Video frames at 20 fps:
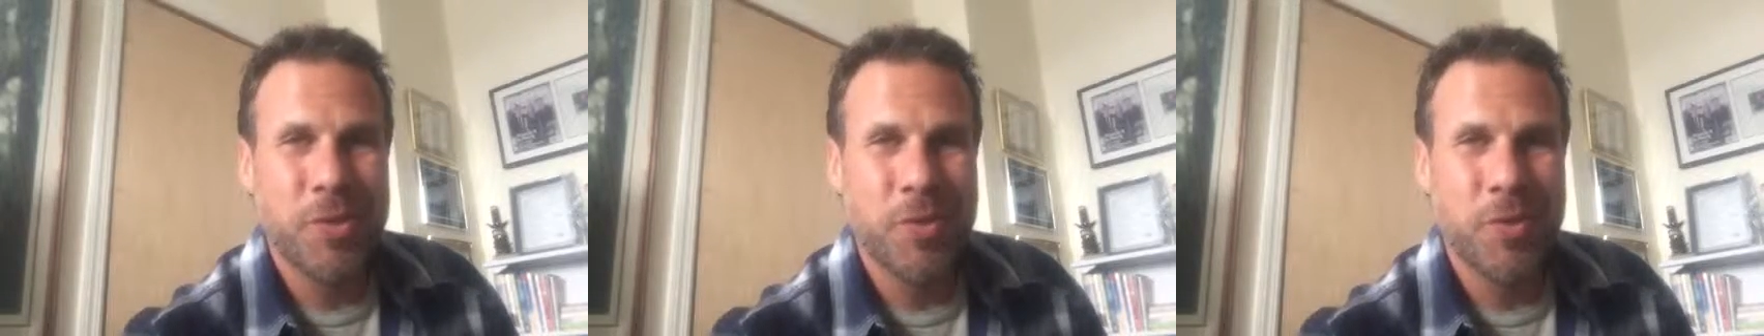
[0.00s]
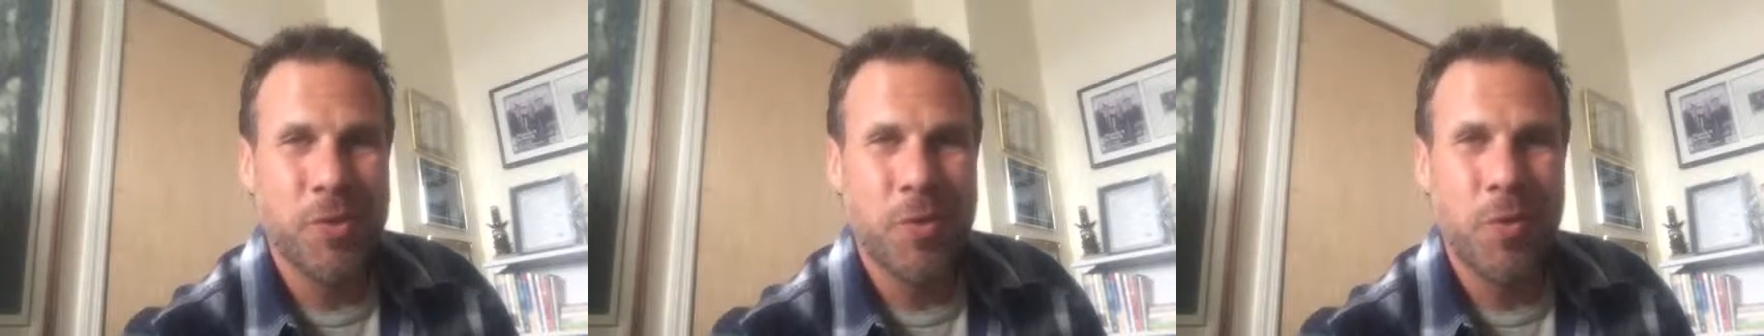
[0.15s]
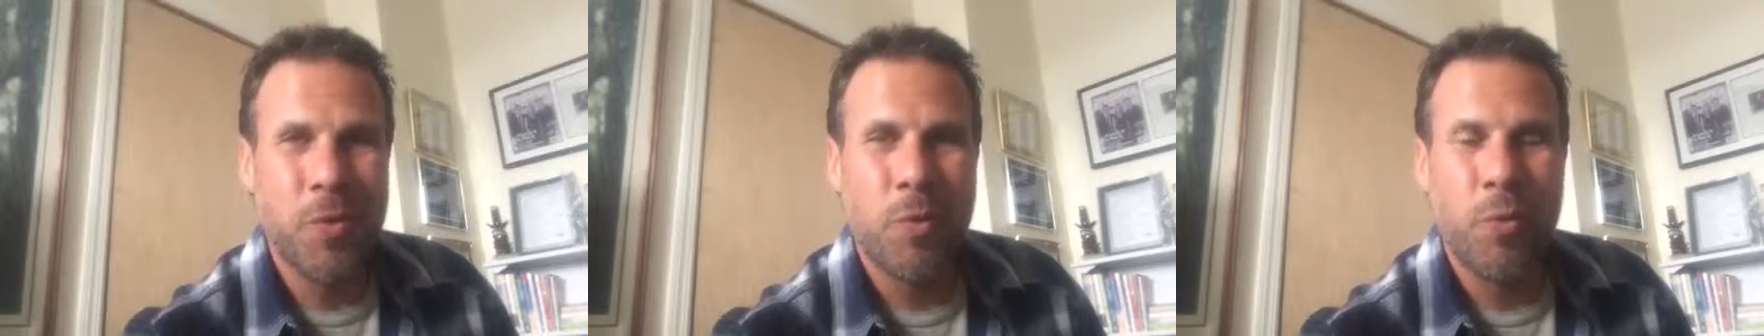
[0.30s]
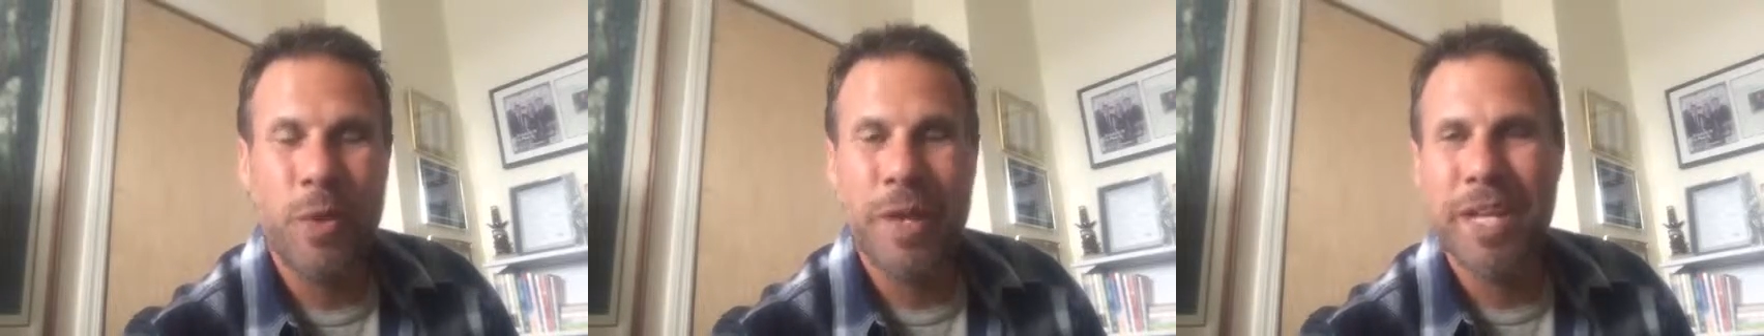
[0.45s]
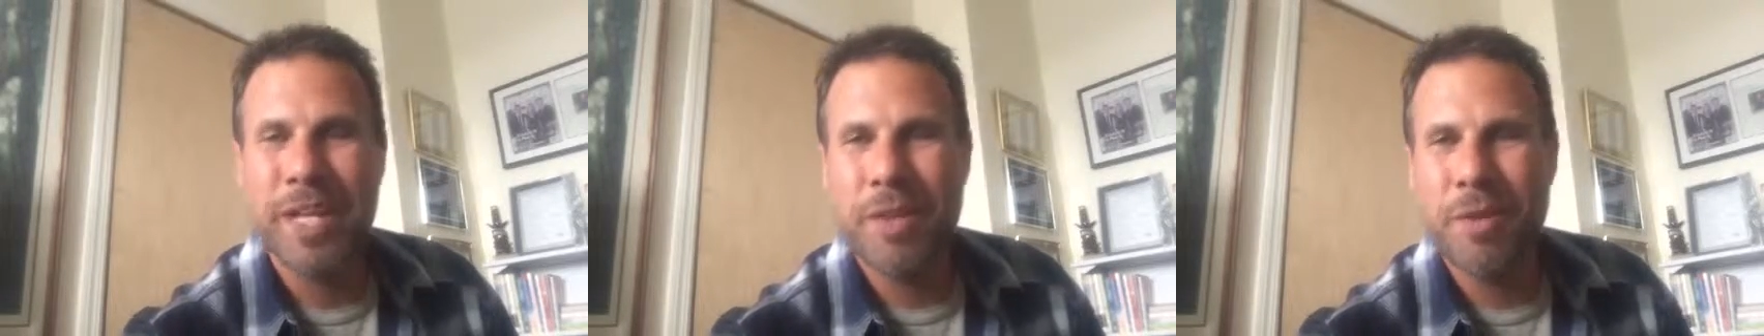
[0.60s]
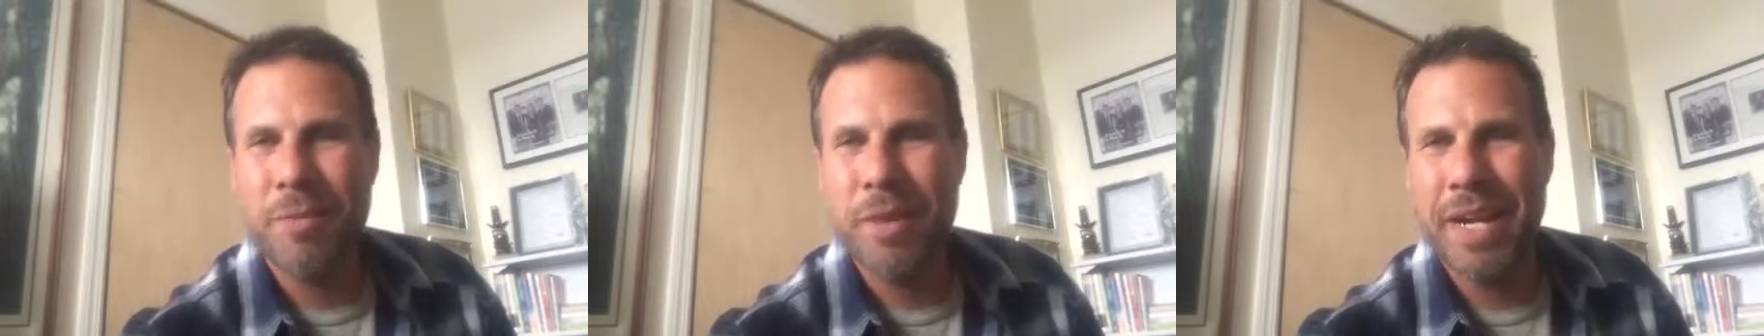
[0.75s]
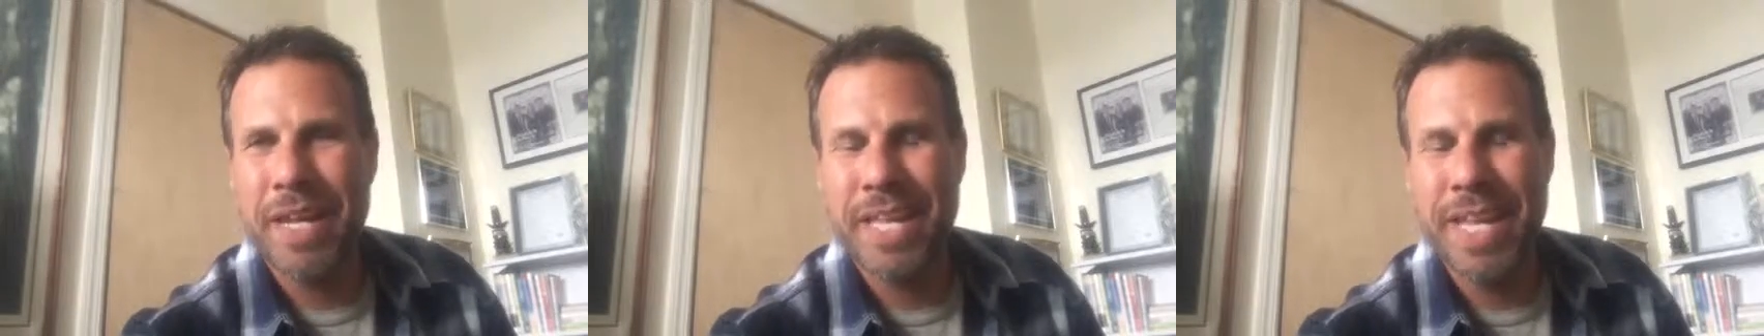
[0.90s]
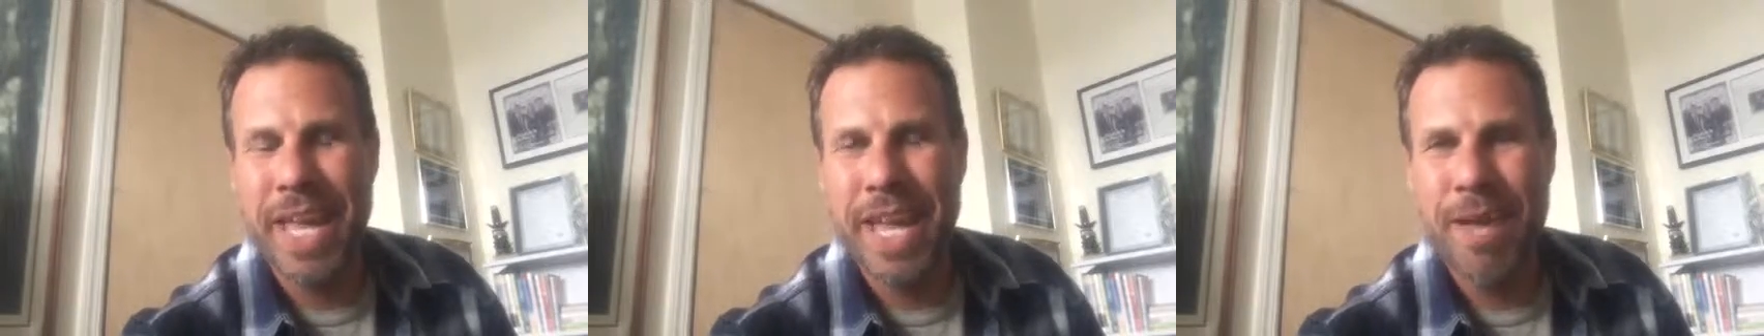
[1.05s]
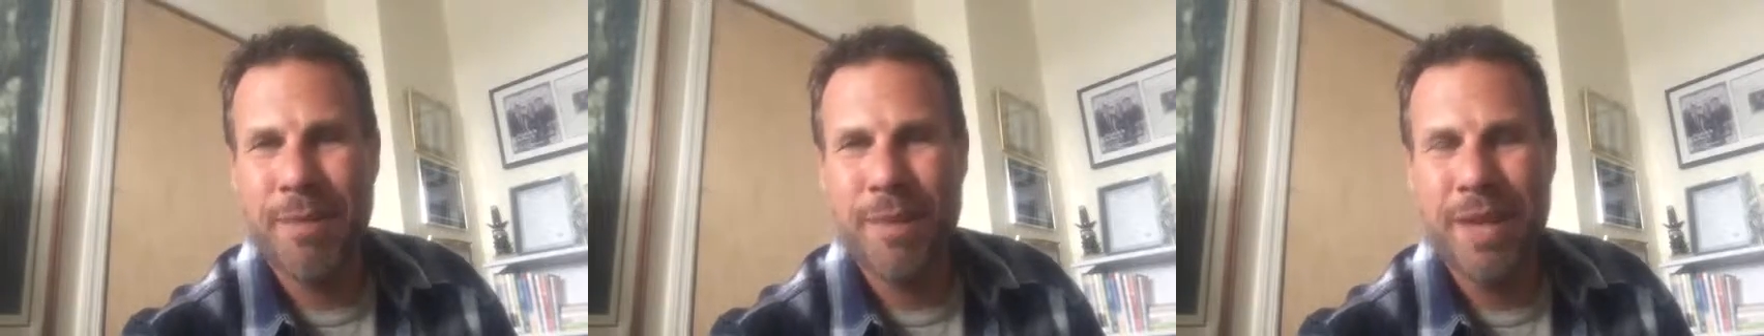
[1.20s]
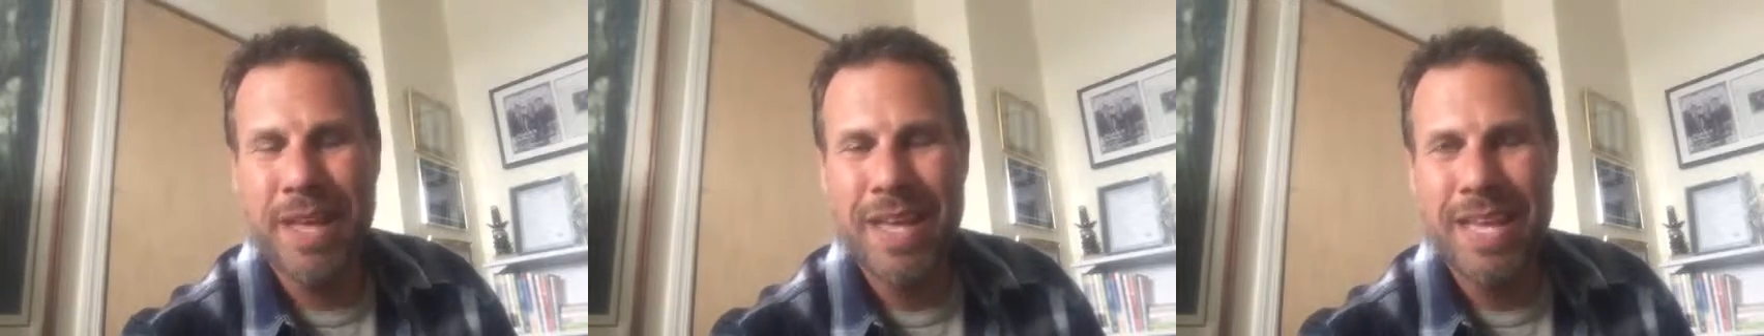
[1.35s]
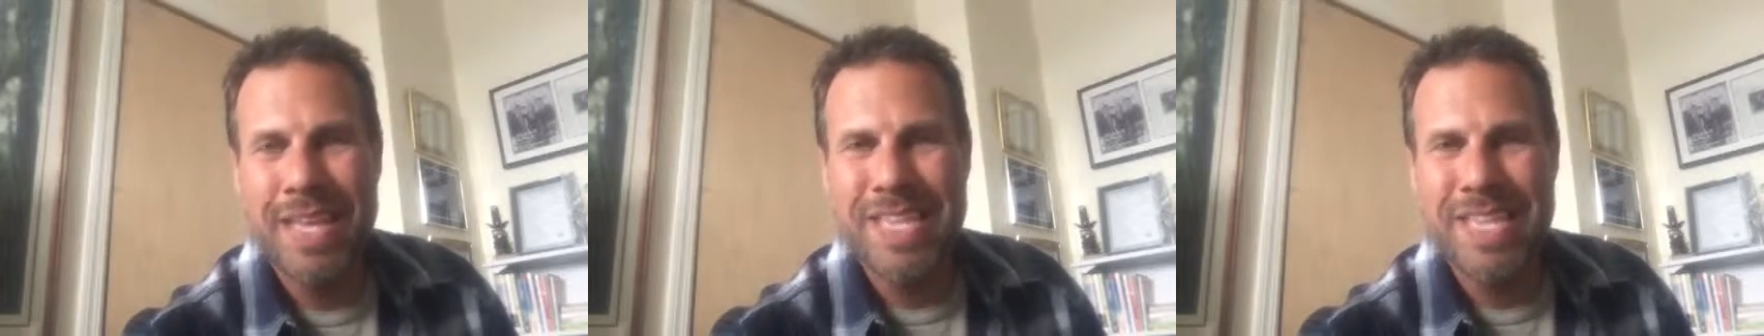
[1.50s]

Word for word: to Winning the Money Game,